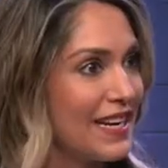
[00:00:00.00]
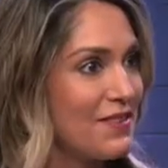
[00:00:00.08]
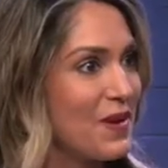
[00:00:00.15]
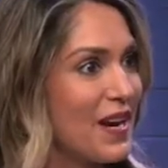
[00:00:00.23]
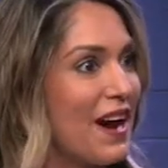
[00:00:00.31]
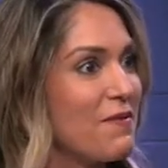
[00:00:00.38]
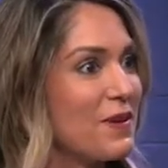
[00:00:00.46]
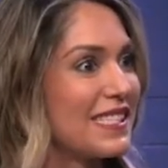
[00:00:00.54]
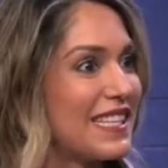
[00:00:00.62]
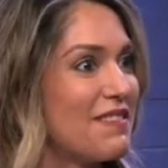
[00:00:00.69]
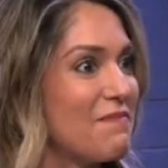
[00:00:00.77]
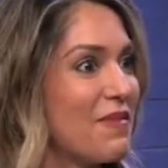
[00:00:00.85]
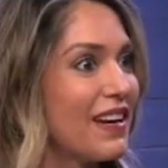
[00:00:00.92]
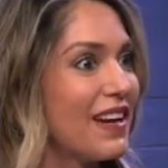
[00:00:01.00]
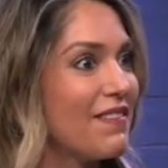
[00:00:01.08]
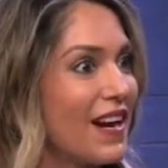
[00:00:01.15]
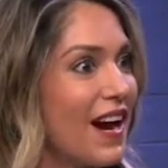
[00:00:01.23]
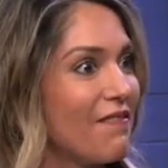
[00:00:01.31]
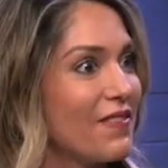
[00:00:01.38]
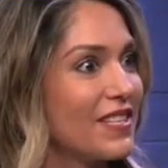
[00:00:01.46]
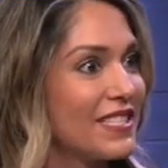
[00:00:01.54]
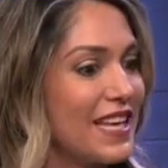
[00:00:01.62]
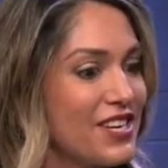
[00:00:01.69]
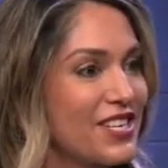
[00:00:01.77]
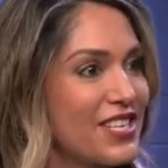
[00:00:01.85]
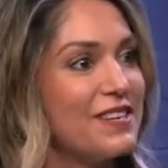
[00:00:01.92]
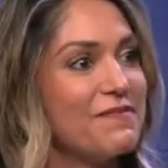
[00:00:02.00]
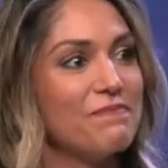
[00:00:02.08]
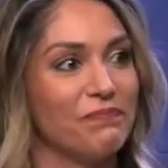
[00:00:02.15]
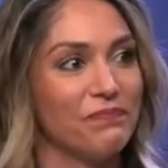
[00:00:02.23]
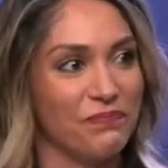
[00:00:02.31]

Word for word: when I was in the middle of a conversation. That was pride